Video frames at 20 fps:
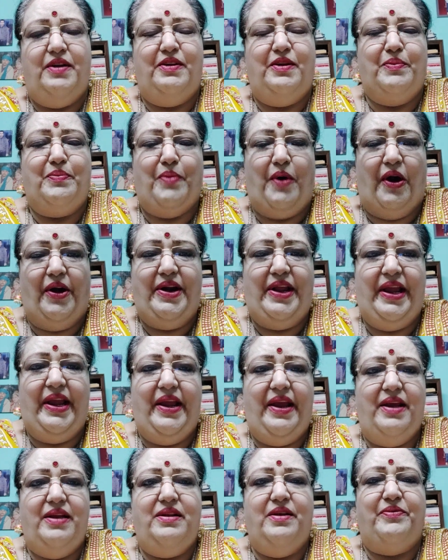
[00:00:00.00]
The
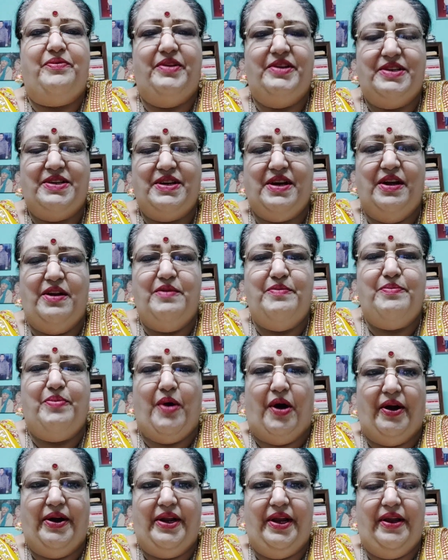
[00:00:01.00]
body, the physical
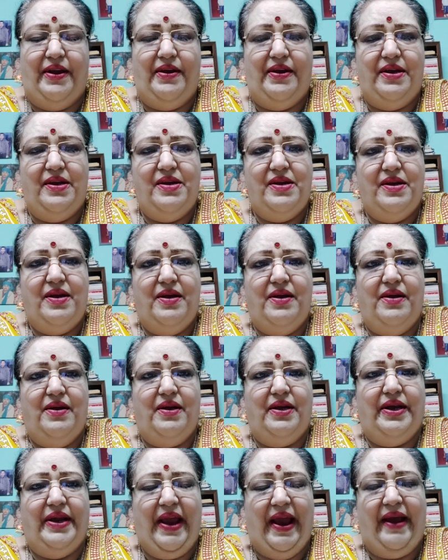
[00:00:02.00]
body,
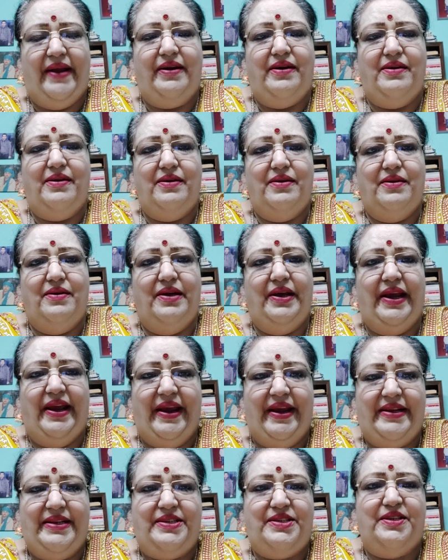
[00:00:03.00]
can
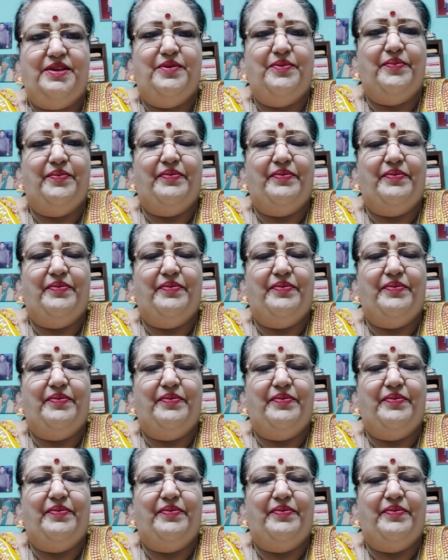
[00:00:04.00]
age